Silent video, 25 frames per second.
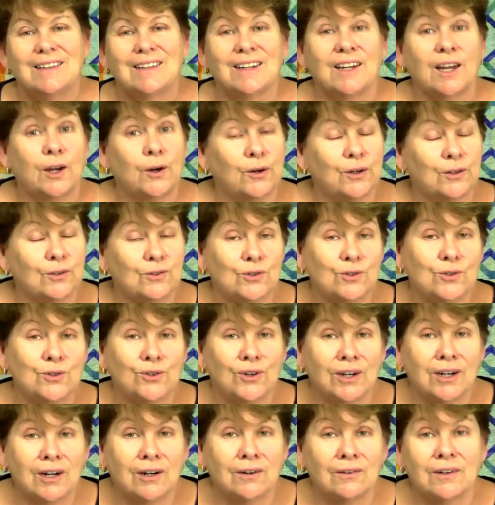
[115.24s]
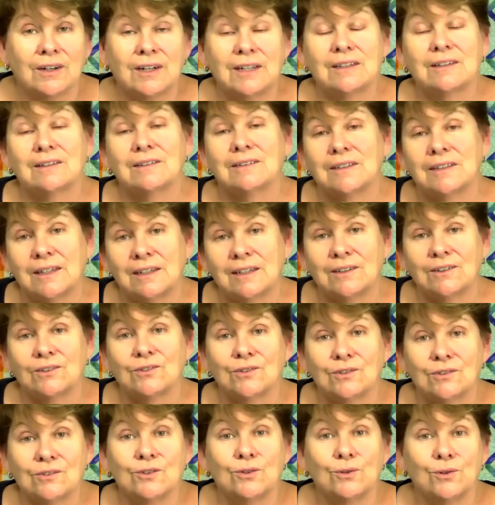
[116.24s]
The carrots are doing all right. The
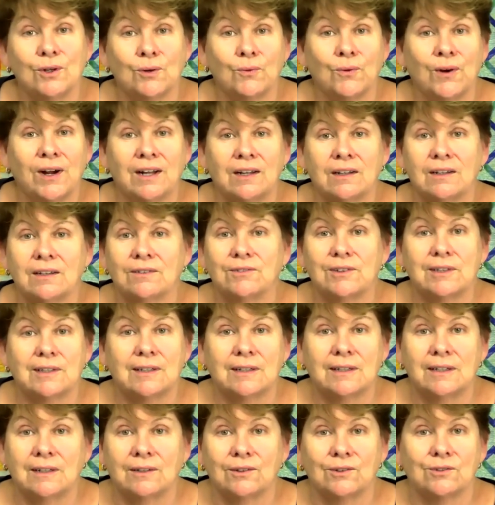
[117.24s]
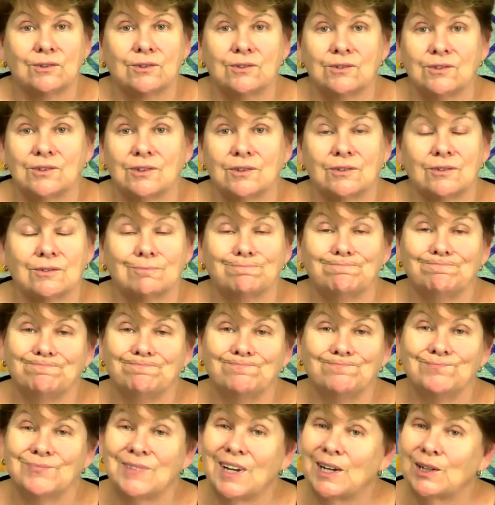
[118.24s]
lettuce is doing well. Everything else is just
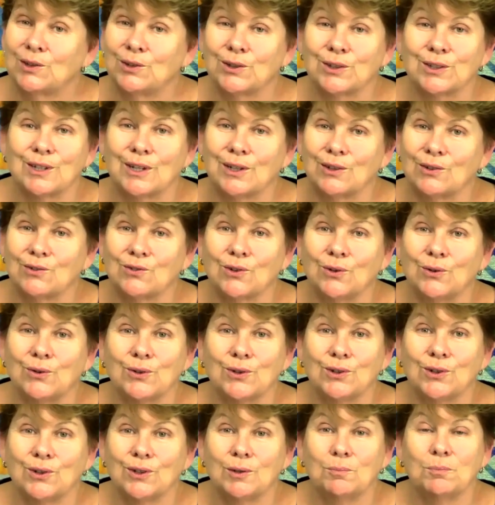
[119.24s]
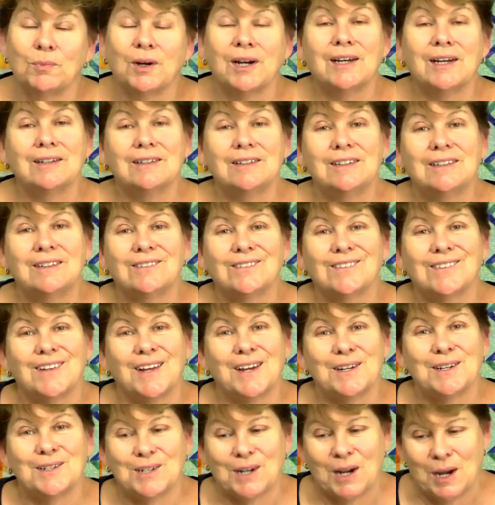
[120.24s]
not looking so good, but it's
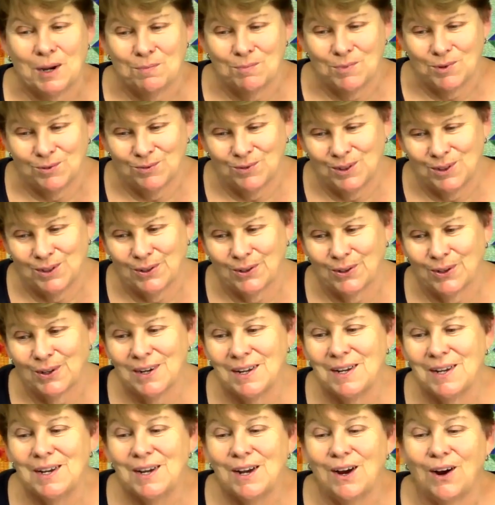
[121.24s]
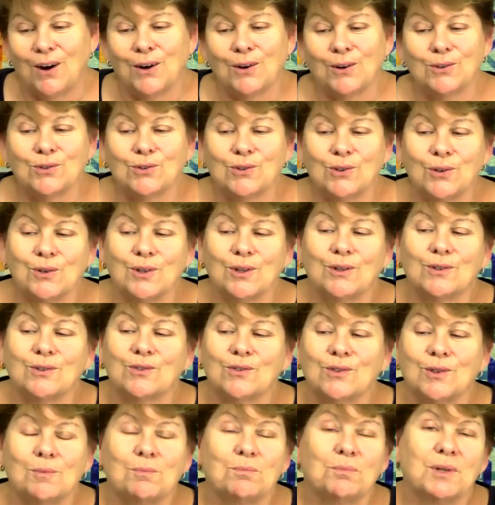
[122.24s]
that time of year. Also,
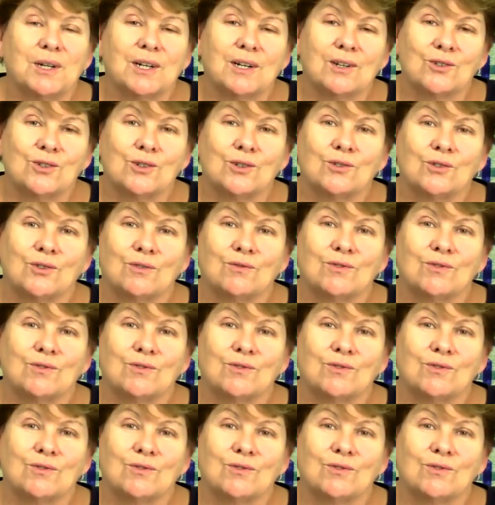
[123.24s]
there's some pictures